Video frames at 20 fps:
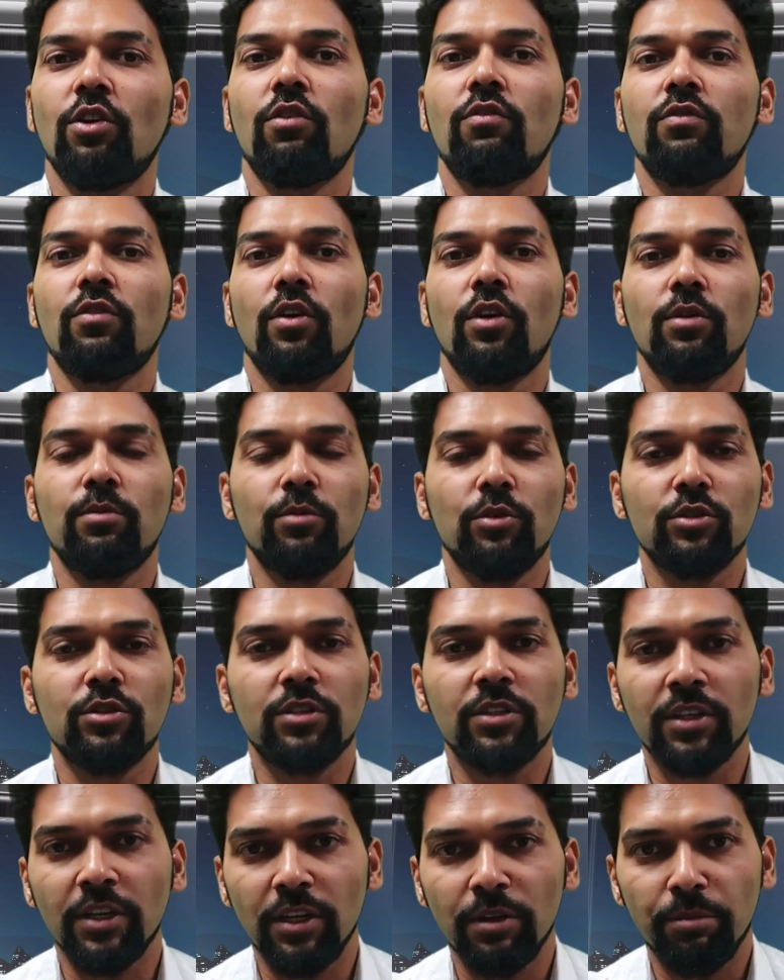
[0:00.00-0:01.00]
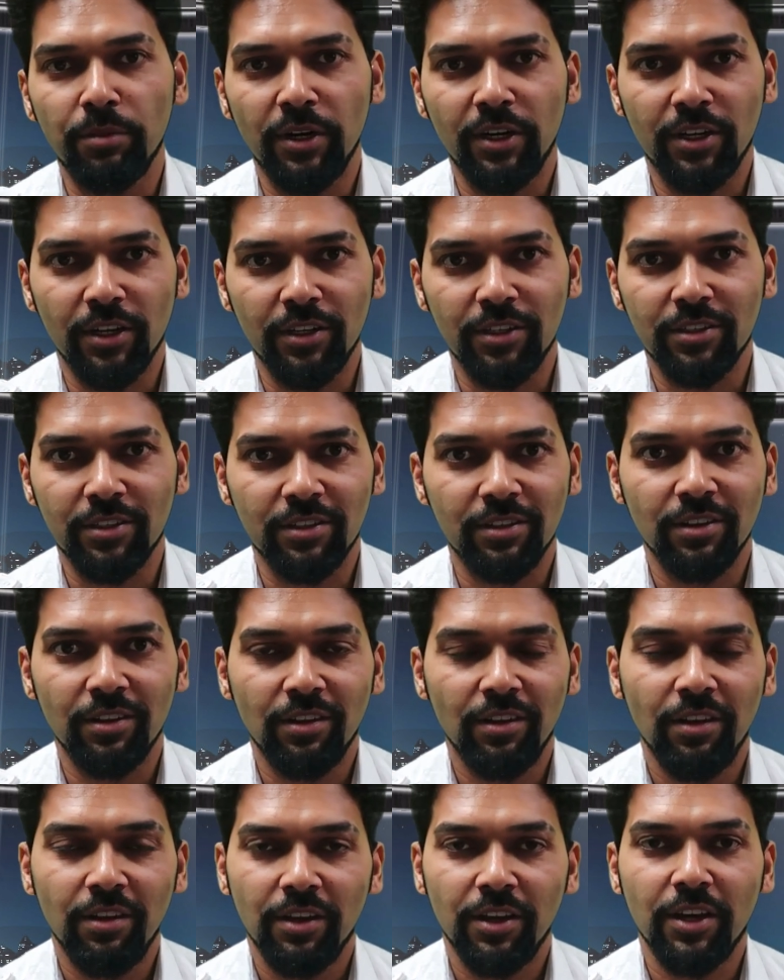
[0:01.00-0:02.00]
of almost 3 meters
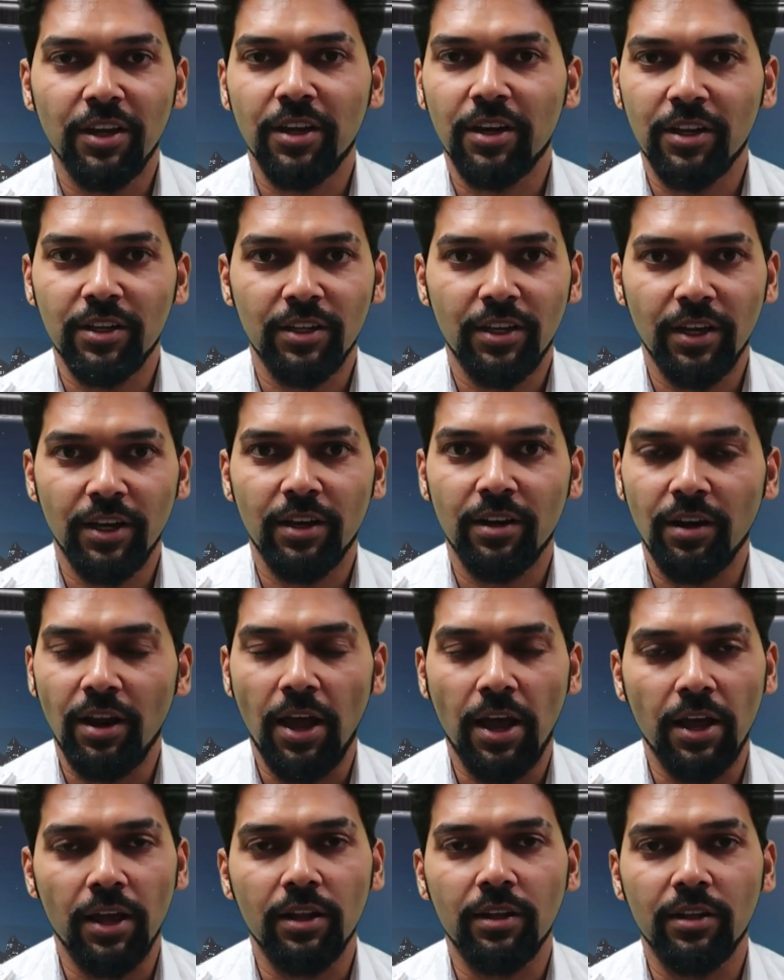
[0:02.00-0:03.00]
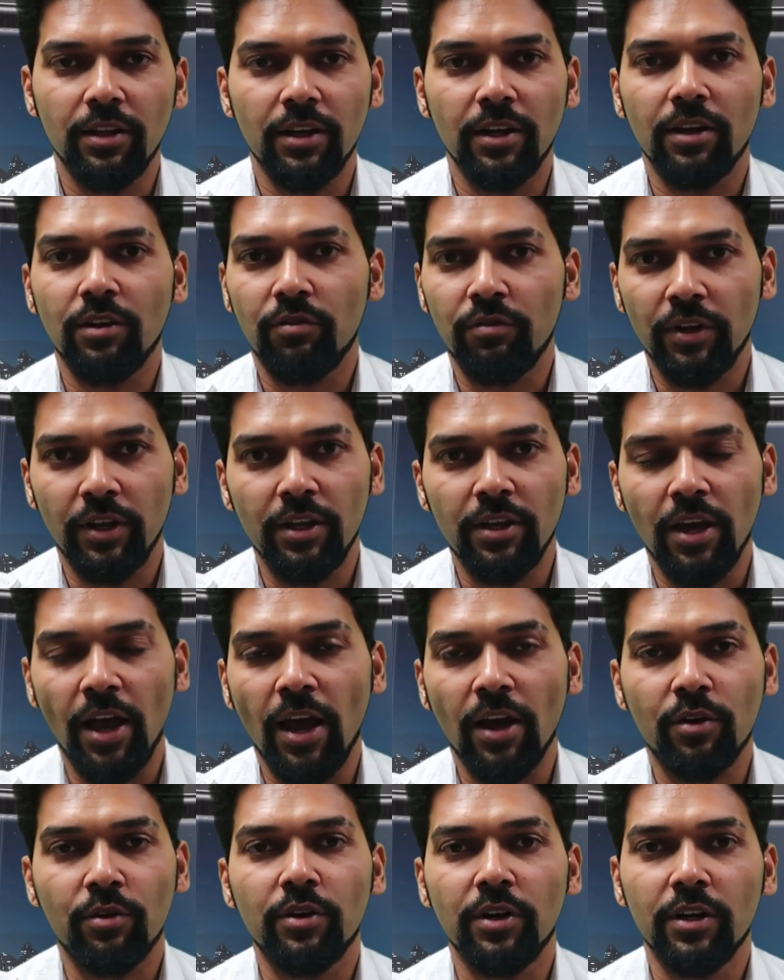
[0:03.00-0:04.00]
here and there, and they are very
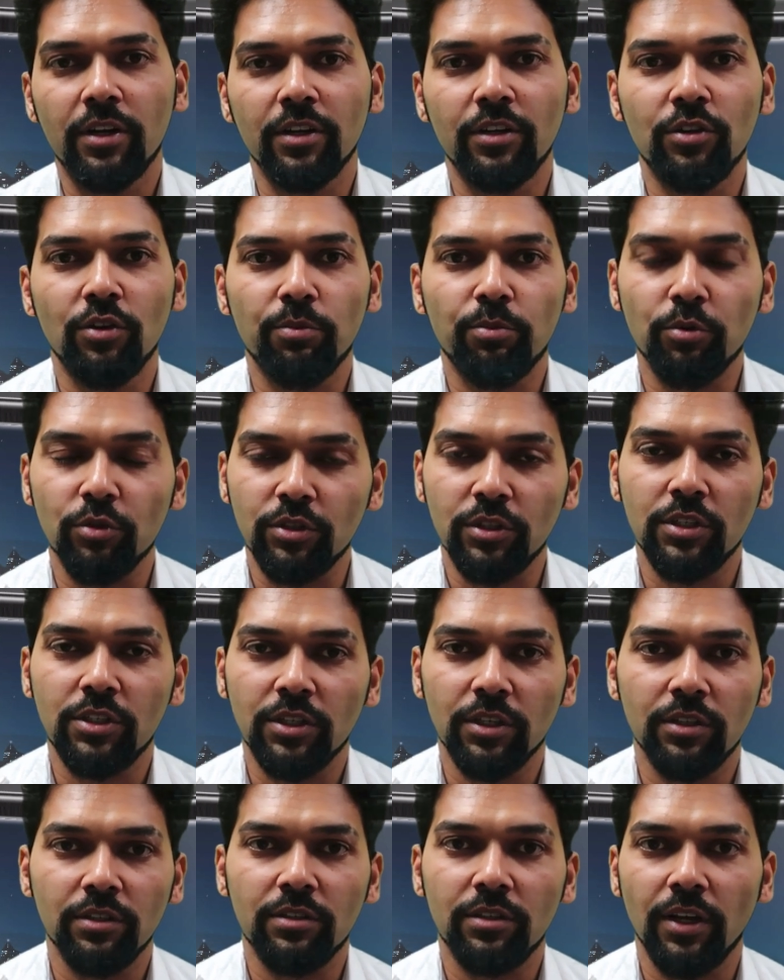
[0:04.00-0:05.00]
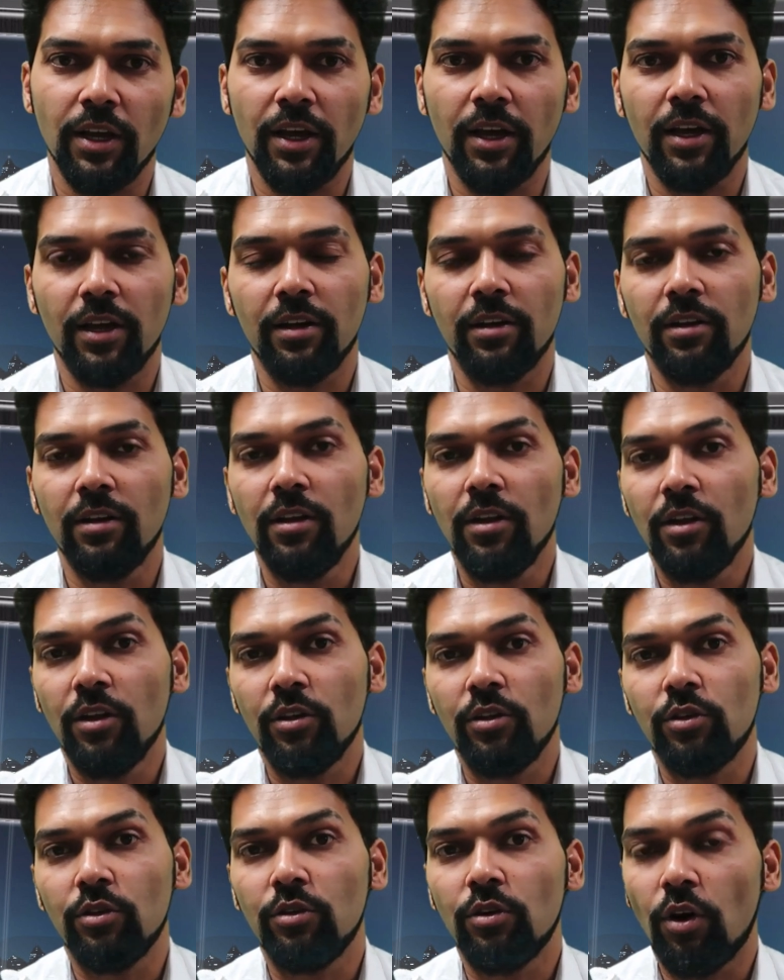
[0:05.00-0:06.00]
accurate in your positions. And
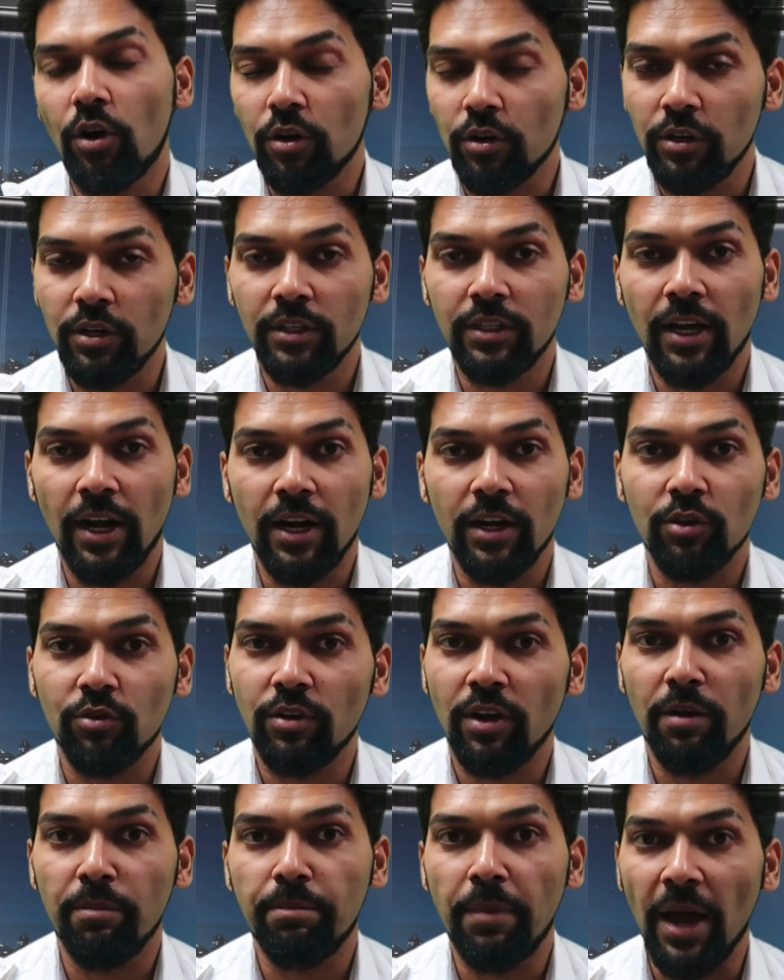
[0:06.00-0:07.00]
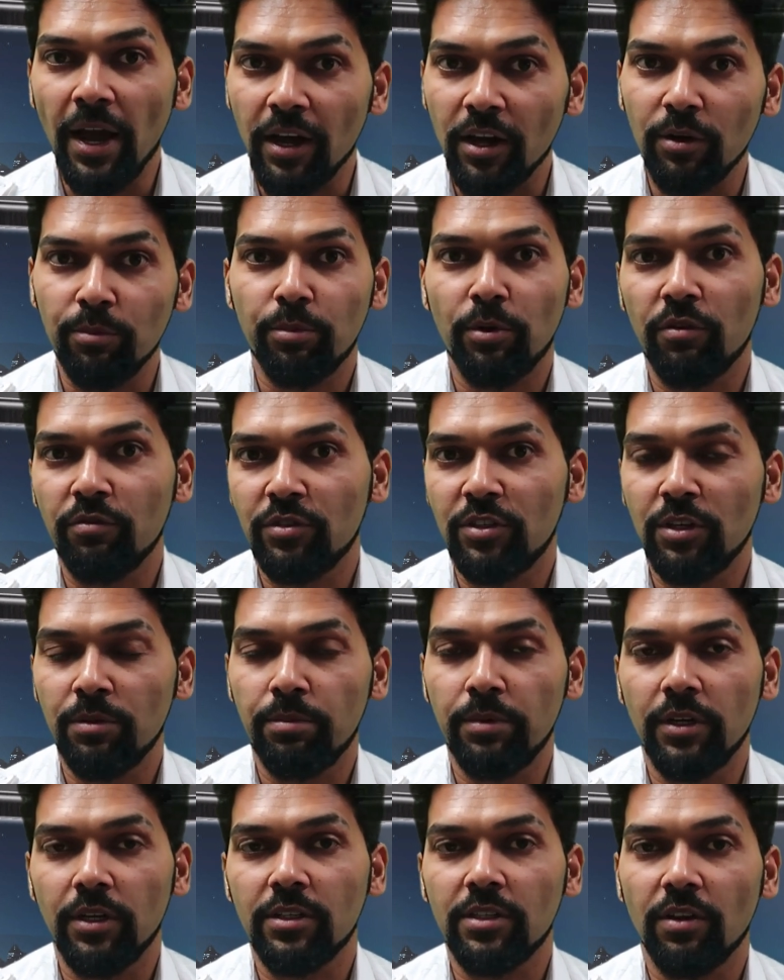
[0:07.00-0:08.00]
not only that, you have backup of
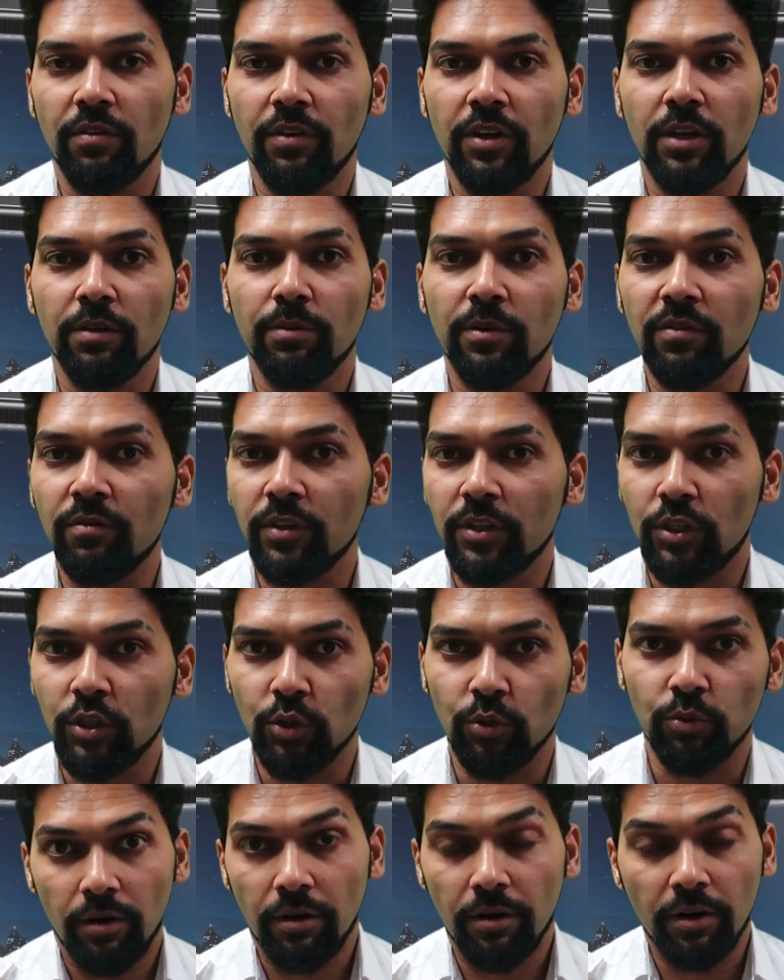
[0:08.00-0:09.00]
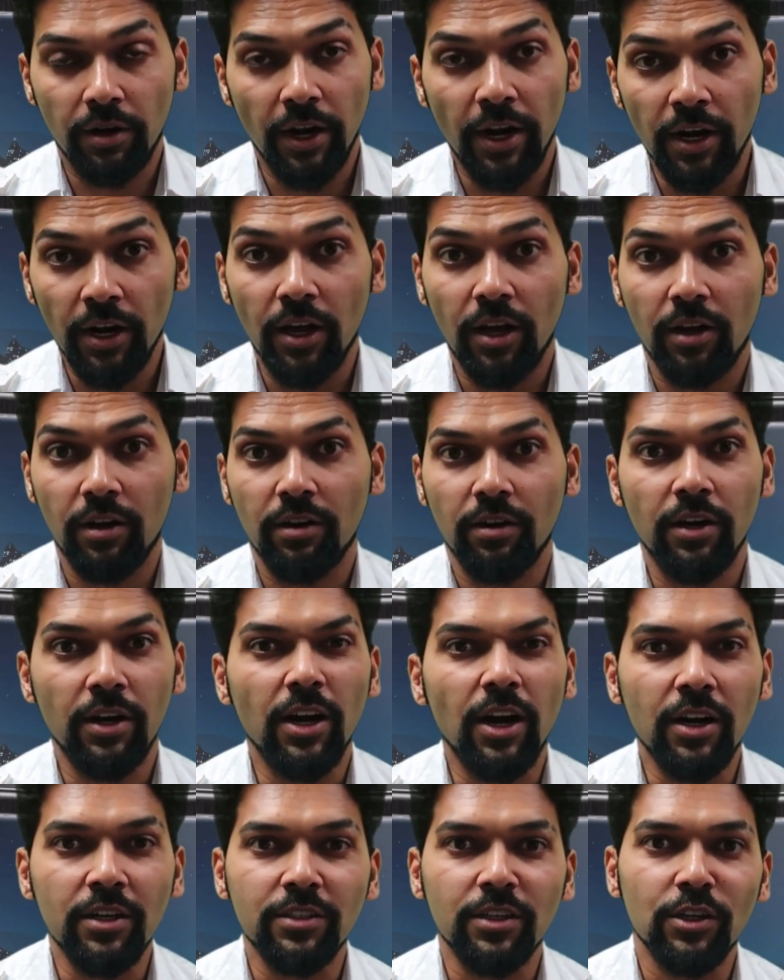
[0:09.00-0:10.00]
GPS available with you.
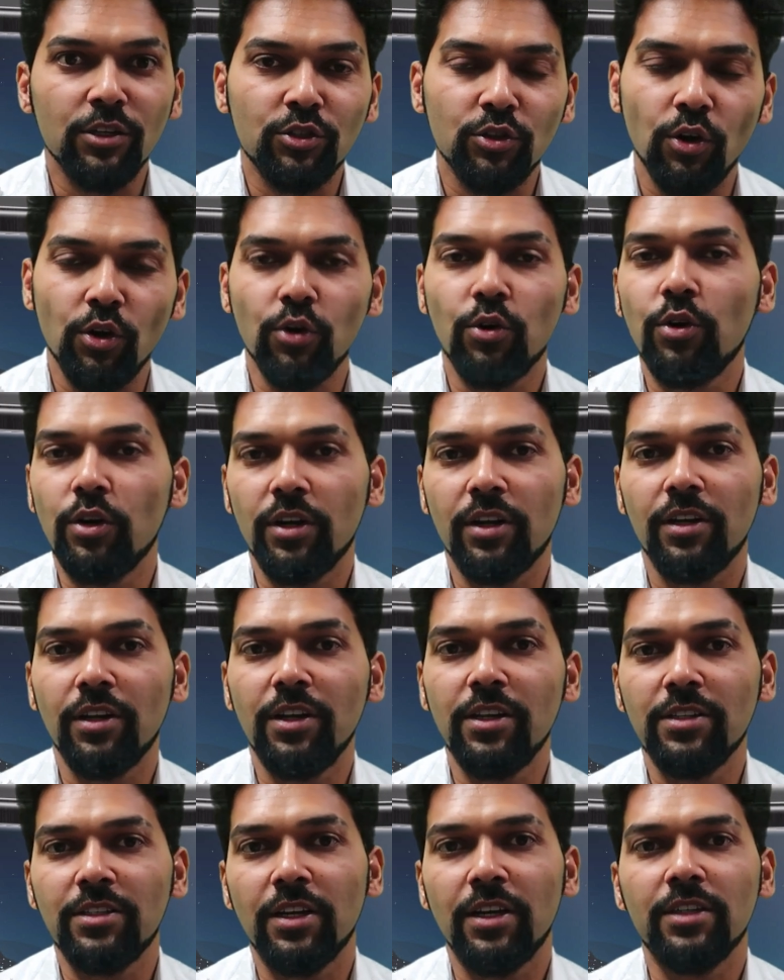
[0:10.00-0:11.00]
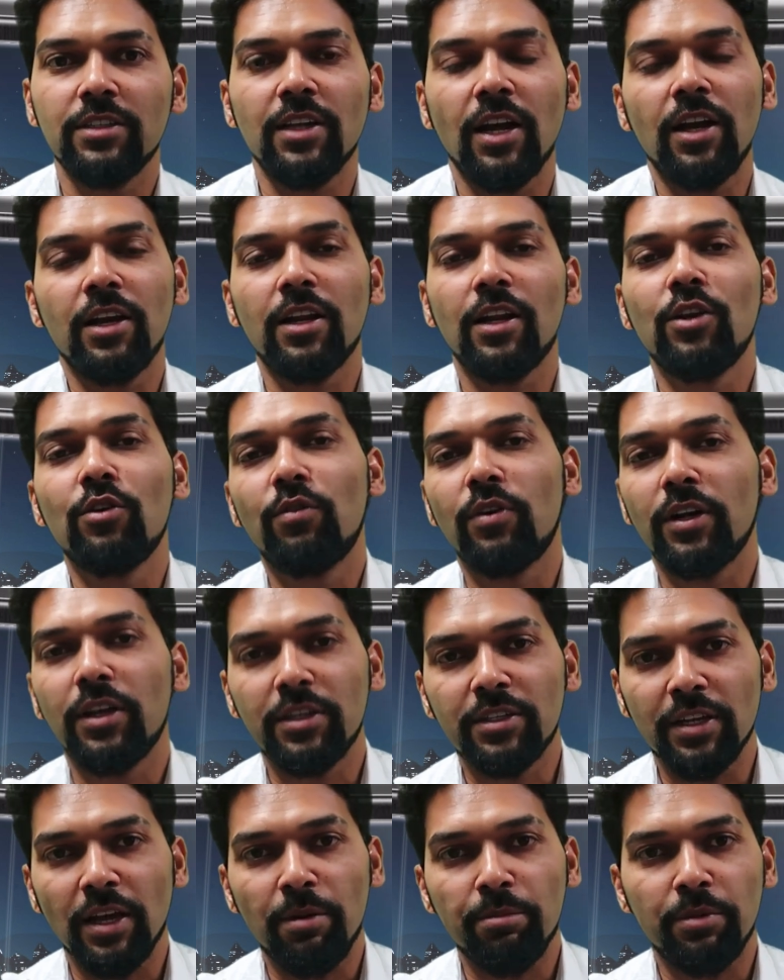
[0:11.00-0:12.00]
Radars are so good these days. I'll tell you one
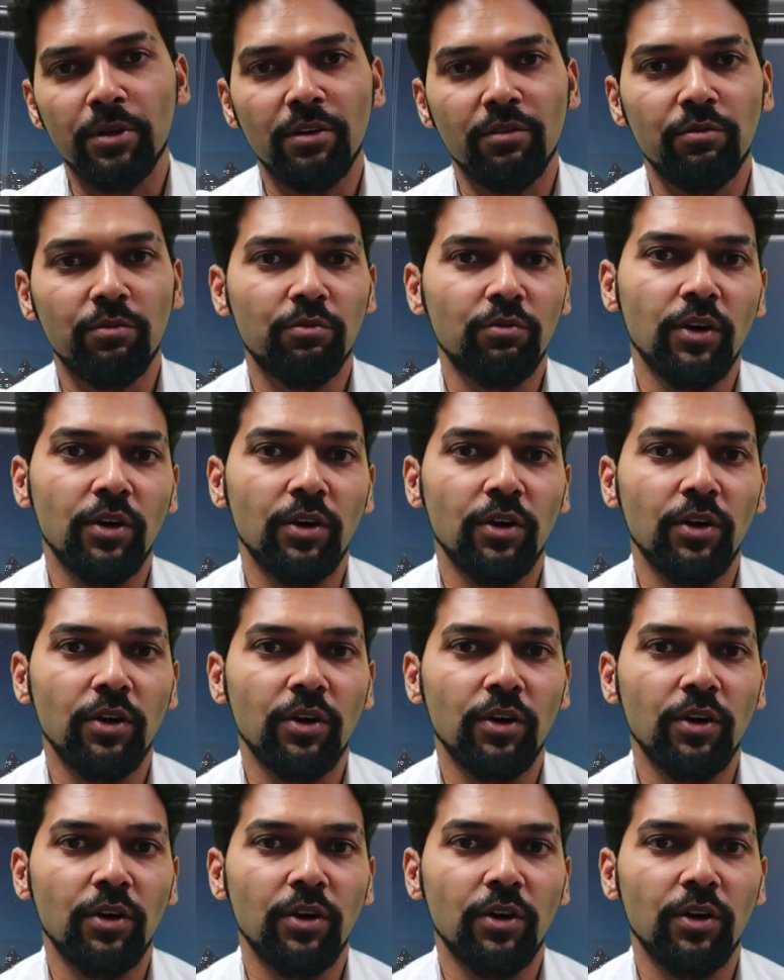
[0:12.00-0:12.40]
example.